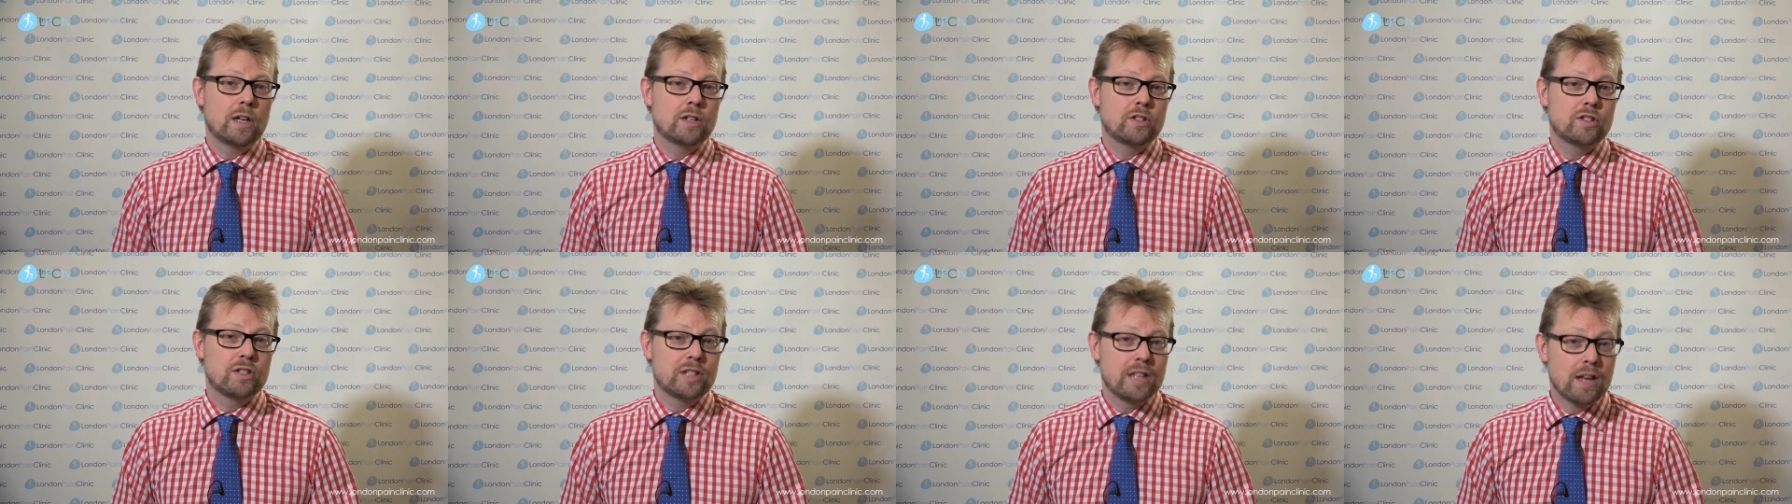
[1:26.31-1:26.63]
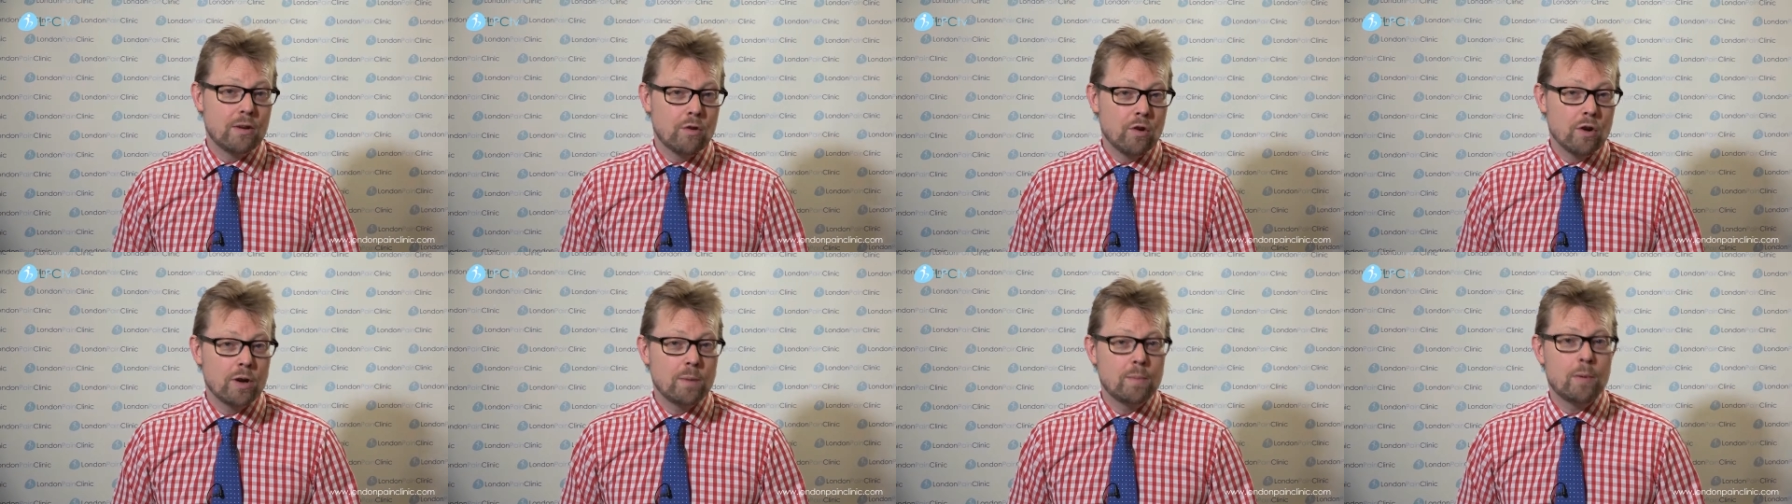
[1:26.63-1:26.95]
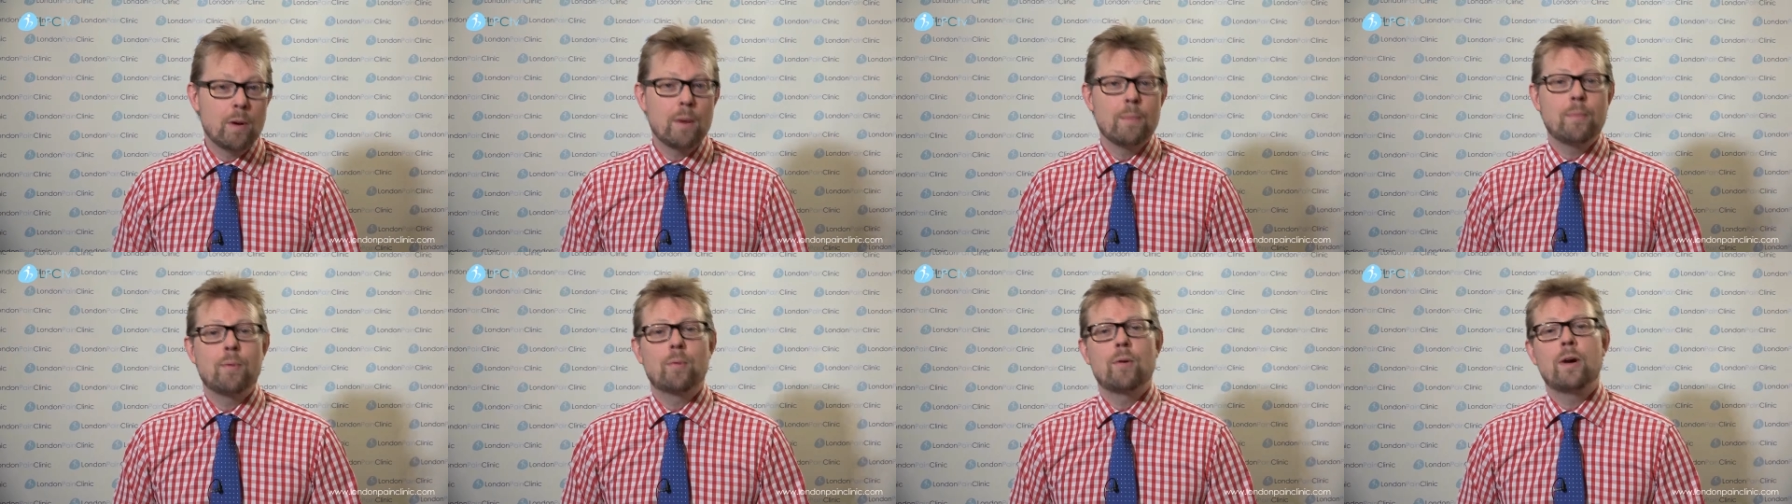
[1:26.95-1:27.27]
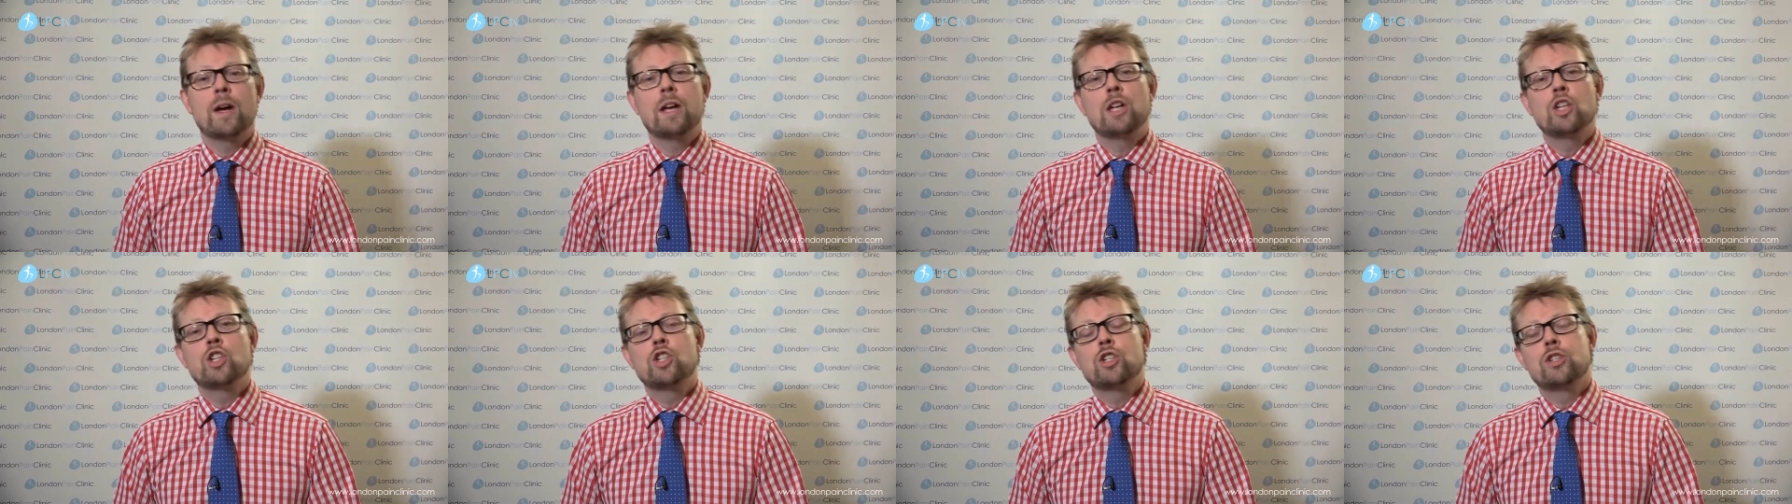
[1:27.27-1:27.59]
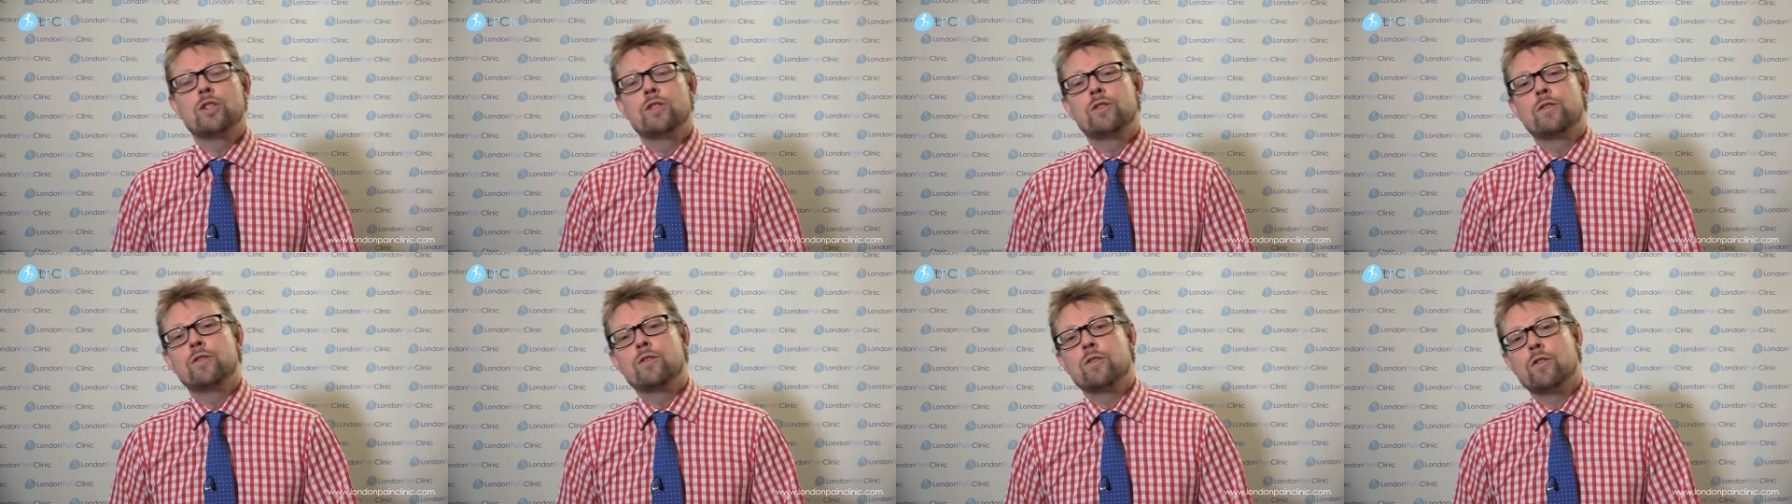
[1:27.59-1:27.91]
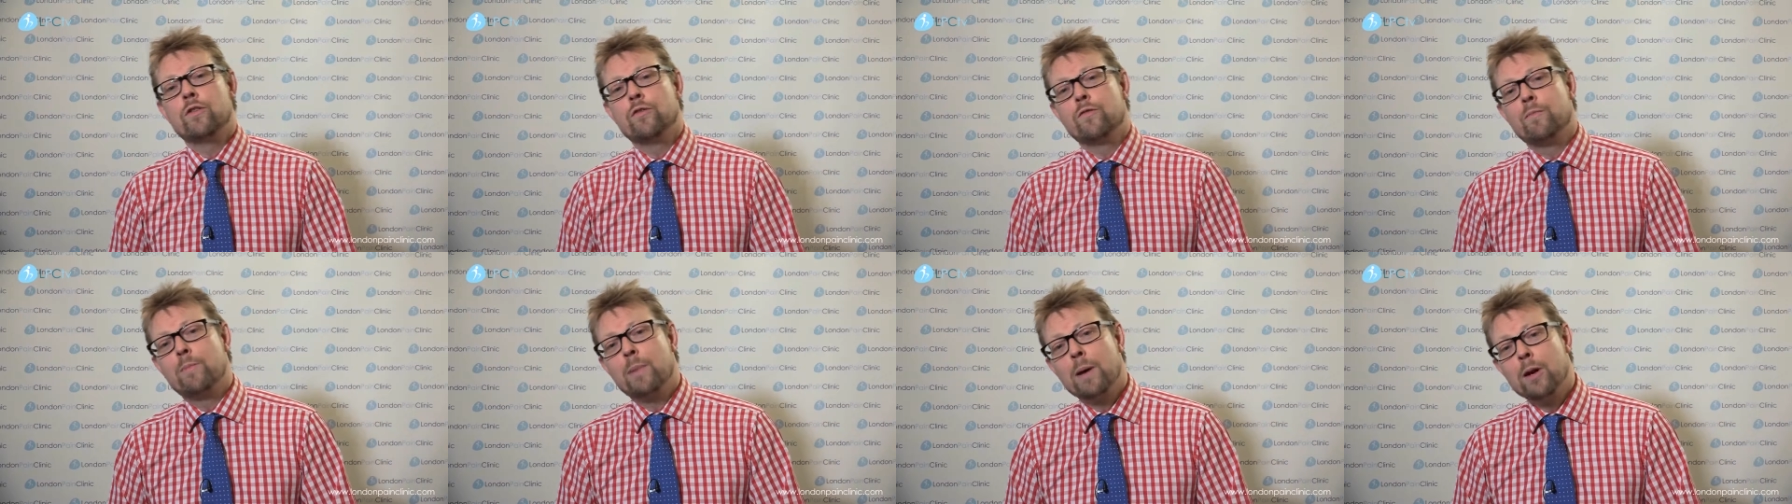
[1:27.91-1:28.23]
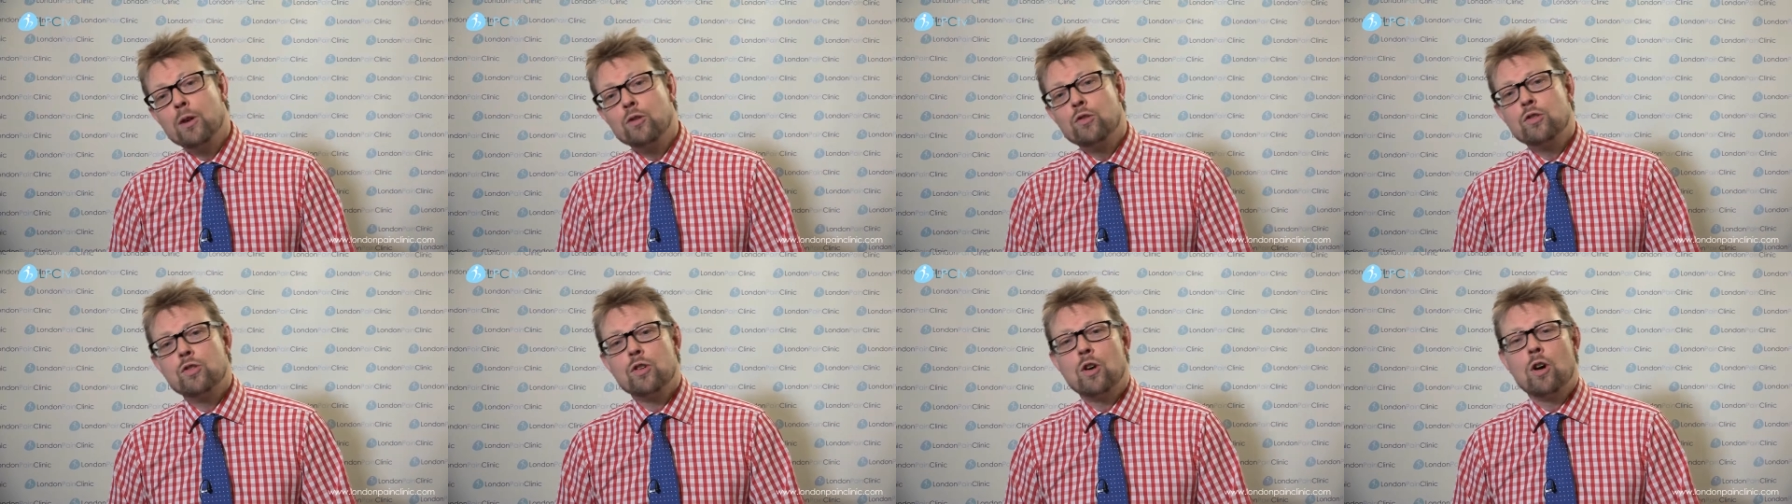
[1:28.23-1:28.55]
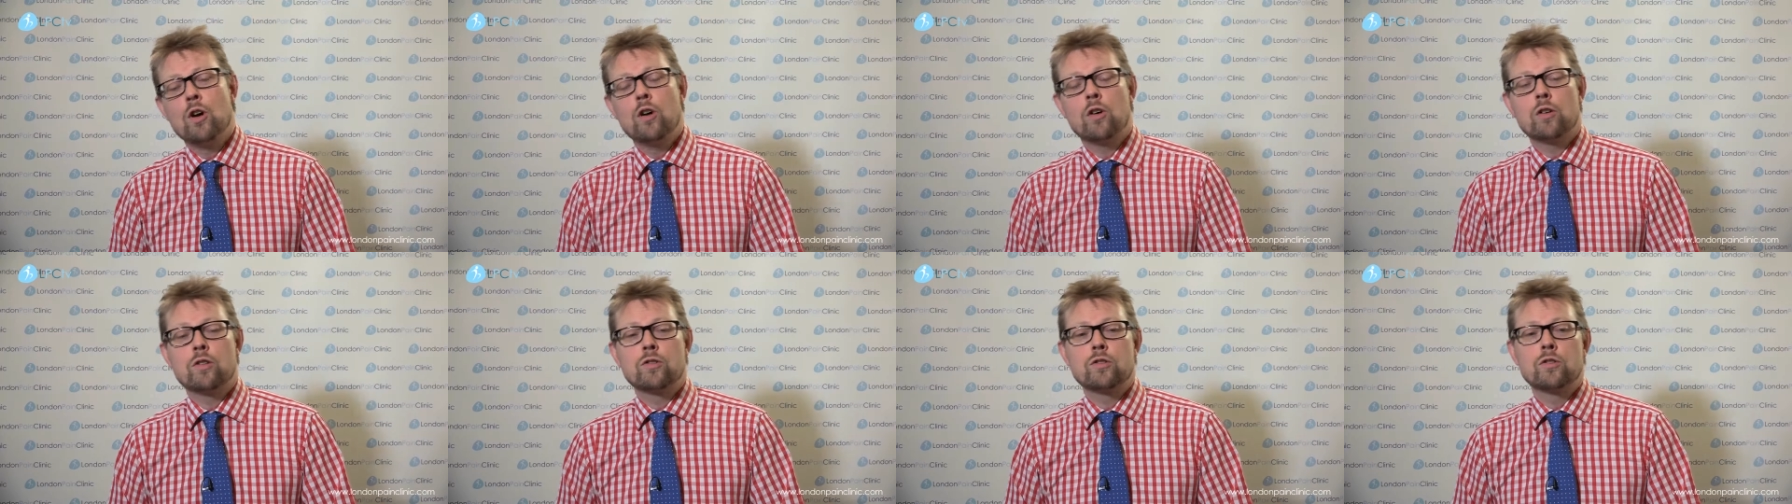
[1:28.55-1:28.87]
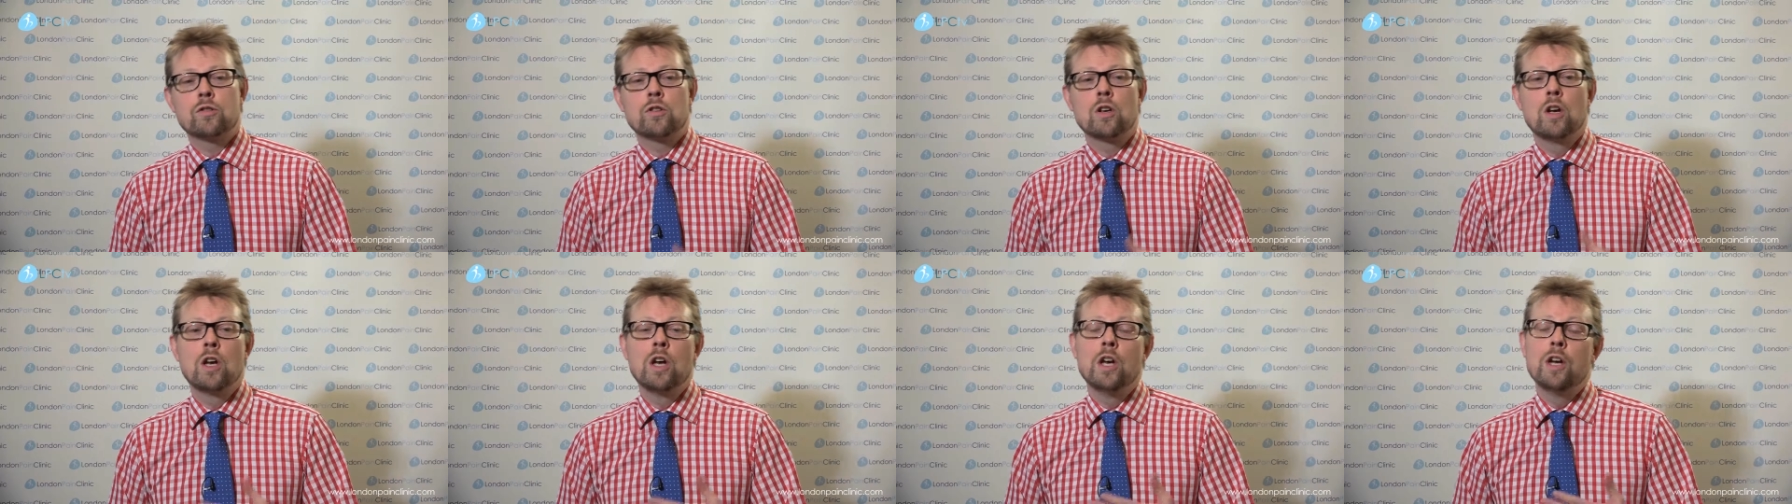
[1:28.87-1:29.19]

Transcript: steroid preparations, of Botox,